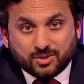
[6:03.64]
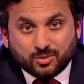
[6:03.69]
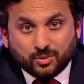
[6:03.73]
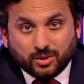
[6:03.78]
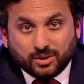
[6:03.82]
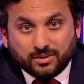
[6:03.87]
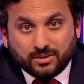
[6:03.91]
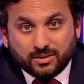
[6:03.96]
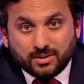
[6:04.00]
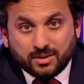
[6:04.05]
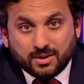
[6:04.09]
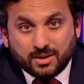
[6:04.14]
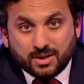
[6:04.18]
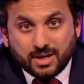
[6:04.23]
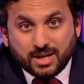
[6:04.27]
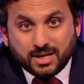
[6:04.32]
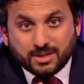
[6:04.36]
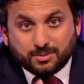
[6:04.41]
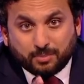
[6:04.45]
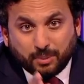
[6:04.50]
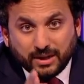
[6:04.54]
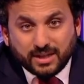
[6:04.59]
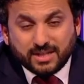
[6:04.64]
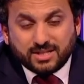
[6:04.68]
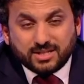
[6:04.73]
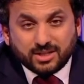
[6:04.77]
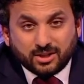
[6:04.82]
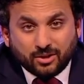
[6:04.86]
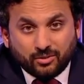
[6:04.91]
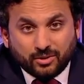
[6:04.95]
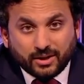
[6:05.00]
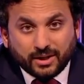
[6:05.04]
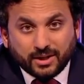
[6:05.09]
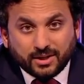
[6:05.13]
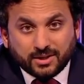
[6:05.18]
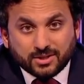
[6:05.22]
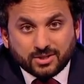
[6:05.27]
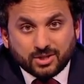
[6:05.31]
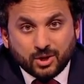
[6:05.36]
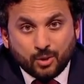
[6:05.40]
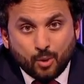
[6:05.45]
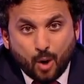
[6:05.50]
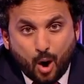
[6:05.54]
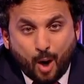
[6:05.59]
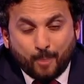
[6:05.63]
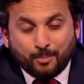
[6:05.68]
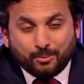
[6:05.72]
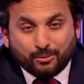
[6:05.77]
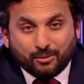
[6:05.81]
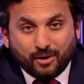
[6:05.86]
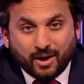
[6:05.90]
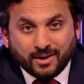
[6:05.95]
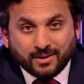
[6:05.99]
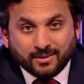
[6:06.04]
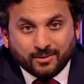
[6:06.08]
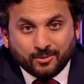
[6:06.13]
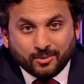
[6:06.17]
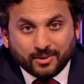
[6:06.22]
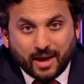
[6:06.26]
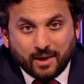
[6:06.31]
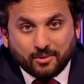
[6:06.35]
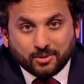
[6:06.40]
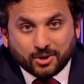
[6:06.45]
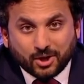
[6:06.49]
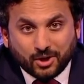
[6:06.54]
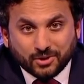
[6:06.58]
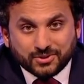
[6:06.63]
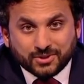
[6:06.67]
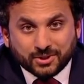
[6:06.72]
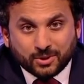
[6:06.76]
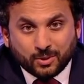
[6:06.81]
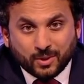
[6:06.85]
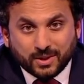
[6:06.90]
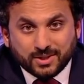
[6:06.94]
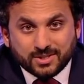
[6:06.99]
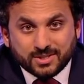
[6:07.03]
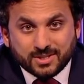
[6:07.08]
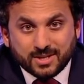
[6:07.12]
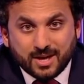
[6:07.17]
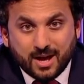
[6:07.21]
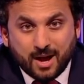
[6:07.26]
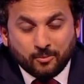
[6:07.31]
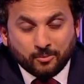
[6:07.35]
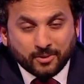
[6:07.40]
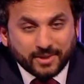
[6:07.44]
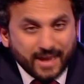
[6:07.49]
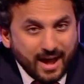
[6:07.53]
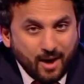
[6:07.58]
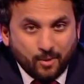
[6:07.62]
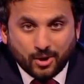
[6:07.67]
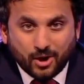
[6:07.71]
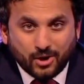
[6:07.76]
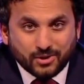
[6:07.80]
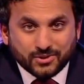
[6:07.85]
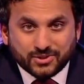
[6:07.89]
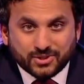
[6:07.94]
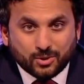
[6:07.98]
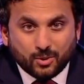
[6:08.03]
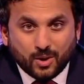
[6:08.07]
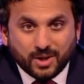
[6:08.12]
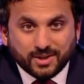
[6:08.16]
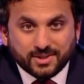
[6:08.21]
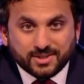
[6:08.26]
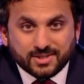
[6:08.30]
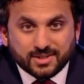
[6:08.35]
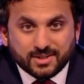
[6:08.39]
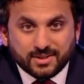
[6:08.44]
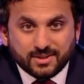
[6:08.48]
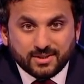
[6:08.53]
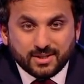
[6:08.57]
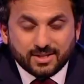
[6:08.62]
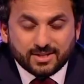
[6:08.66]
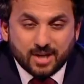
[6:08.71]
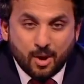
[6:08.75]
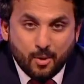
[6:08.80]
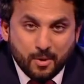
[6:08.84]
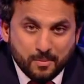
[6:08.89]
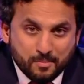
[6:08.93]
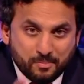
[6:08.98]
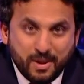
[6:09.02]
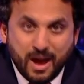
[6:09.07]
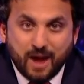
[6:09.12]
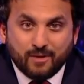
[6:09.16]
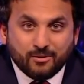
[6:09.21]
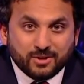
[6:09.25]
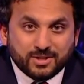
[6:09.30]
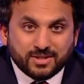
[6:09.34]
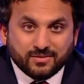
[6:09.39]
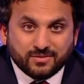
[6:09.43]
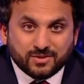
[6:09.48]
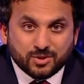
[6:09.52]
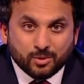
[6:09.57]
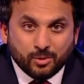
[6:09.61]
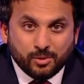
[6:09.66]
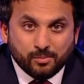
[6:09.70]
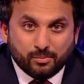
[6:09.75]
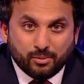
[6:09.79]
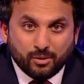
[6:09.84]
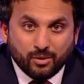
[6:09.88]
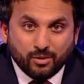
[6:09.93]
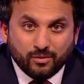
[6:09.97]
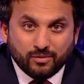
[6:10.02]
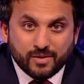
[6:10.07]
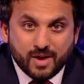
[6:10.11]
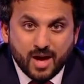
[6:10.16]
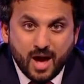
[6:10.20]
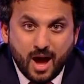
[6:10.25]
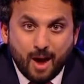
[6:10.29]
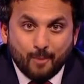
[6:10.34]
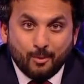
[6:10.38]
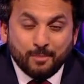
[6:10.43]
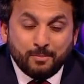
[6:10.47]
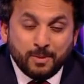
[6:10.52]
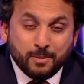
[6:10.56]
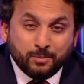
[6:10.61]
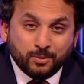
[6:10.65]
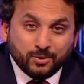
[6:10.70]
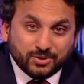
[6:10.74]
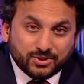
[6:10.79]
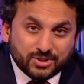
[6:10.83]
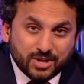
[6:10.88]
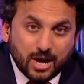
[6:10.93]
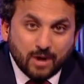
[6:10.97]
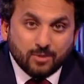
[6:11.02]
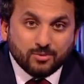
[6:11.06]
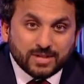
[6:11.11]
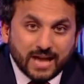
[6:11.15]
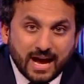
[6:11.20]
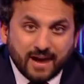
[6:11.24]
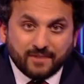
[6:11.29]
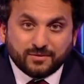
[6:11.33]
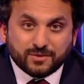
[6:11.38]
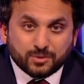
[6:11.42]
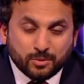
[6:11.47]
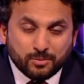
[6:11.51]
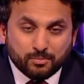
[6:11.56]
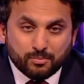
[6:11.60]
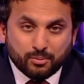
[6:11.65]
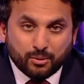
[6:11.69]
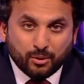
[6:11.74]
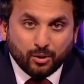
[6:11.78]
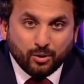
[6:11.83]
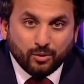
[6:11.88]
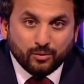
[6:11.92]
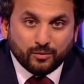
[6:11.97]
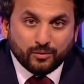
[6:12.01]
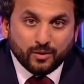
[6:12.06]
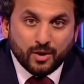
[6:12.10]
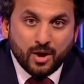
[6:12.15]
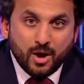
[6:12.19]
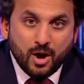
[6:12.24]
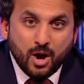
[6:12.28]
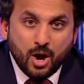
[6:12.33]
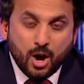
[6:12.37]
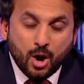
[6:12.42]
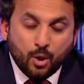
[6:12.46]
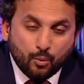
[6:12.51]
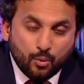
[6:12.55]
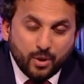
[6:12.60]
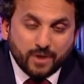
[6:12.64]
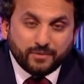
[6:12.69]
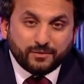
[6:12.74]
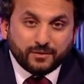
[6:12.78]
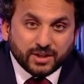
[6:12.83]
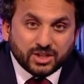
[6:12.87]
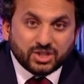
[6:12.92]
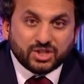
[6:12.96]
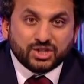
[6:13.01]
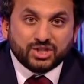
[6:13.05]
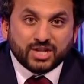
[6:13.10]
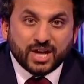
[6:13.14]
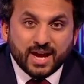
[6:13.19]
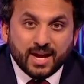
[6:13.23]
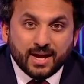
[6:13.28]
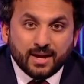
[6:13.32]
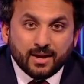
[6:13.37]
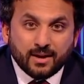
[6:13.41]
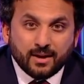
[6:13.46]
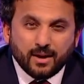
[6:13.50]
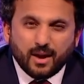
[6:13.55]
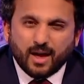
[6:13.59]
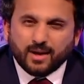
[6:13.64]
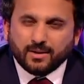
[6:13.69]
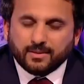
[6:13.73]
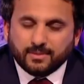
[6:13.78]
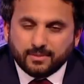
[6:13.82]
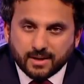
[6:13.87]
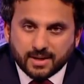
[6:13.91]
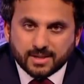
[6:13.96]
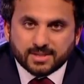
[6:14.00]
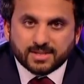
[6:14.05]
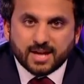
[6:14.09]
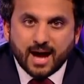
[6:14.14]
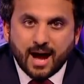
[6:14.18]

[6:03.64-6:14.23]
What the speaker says: us with is political leaders who operate without consequence. And without consequence, there's no imperative to improve. And when people don't have to improve, horrific shit like this